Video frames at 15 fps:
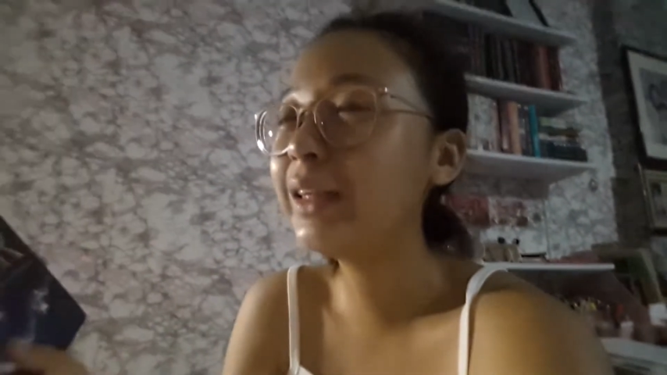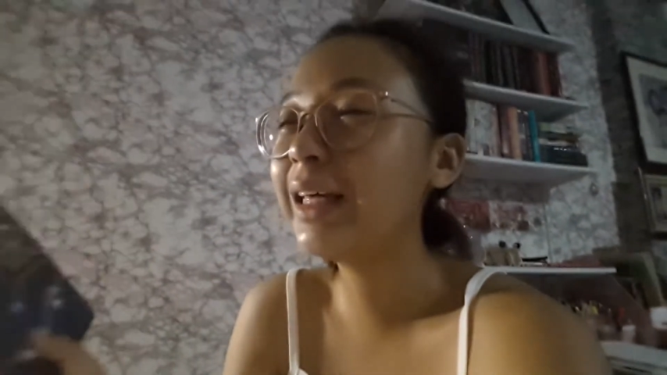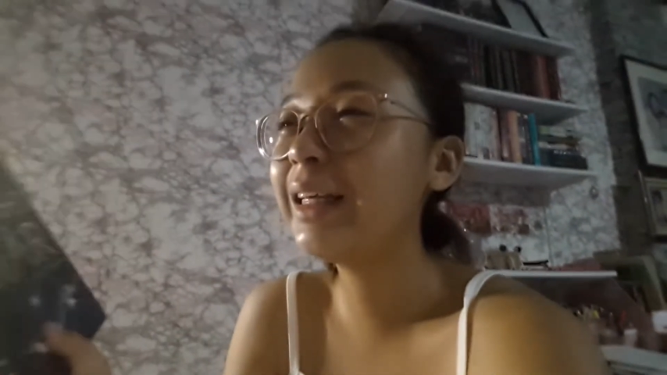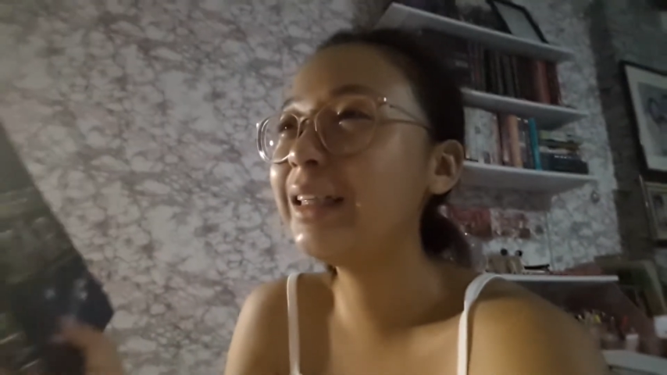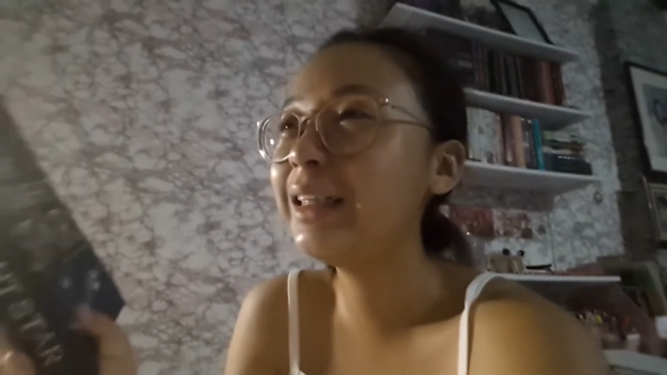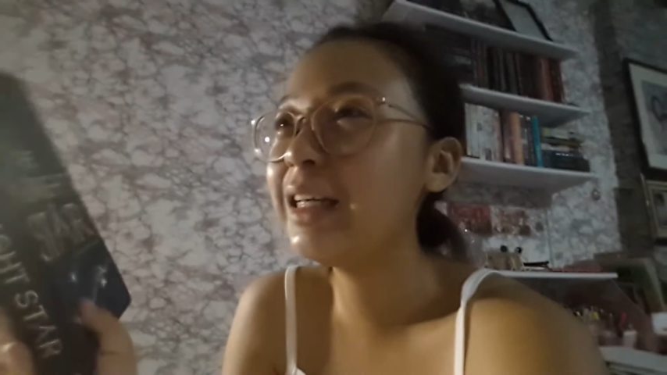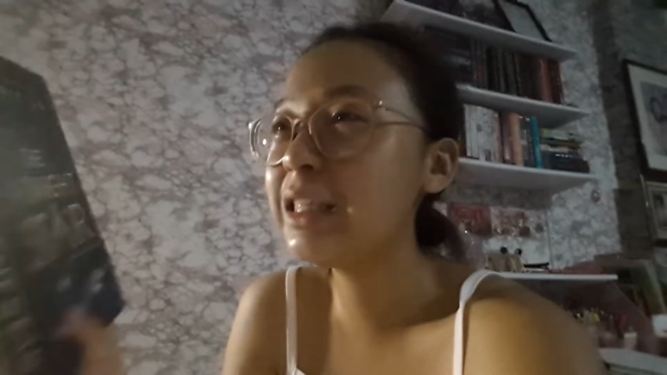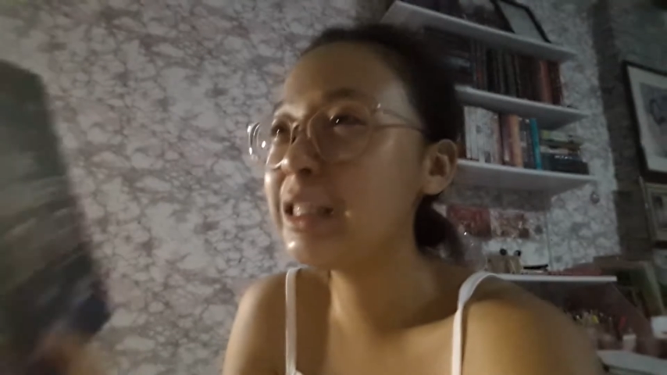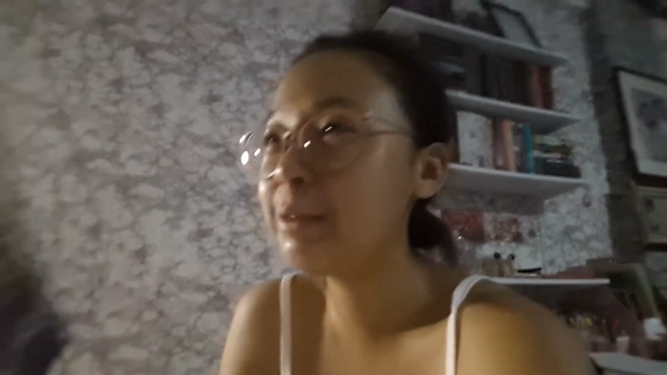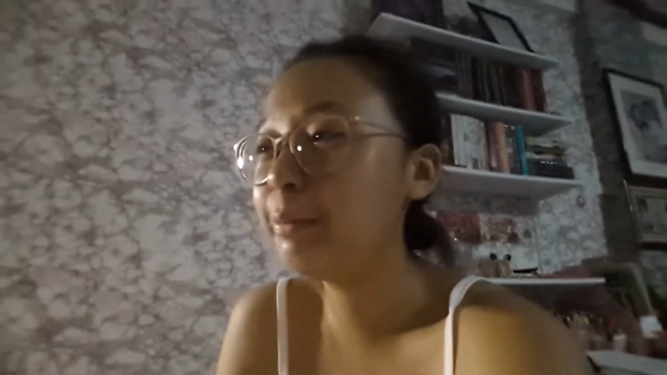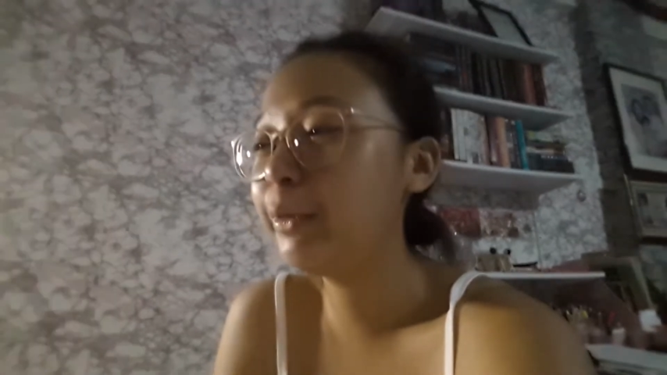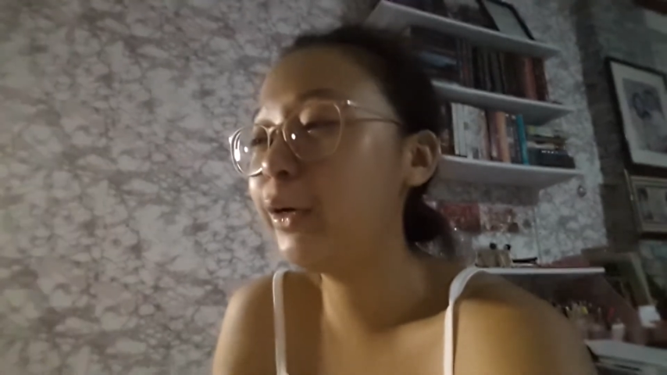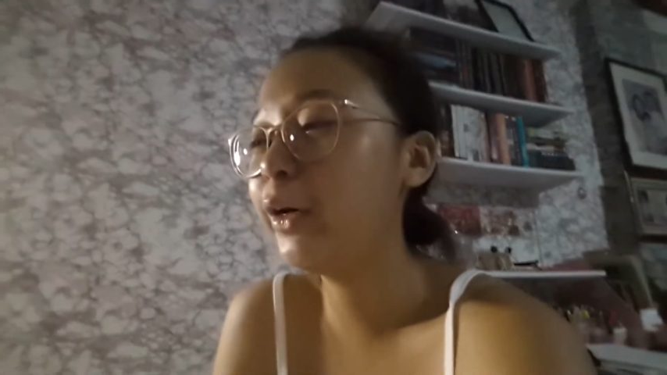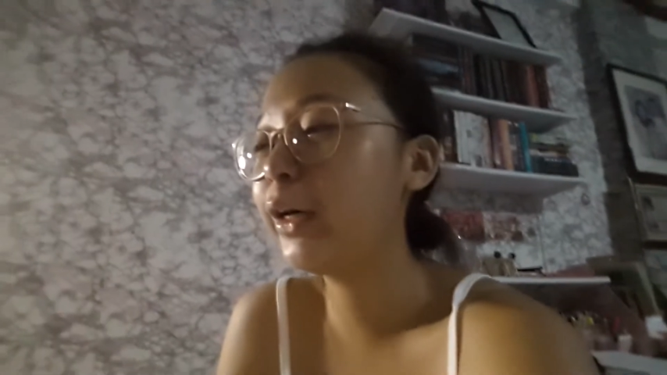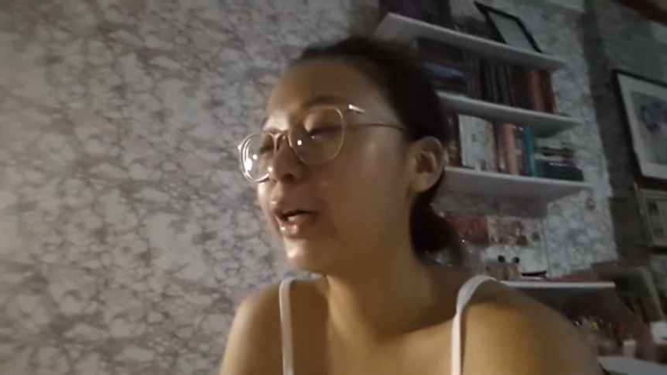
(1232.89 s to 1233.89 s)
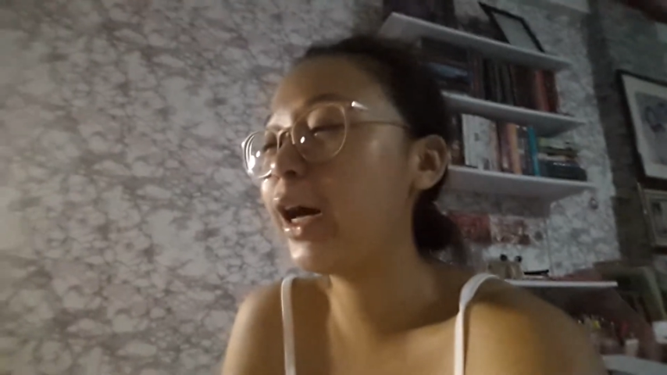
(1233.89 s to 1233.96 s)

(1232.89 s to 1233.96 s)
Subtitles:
in this book.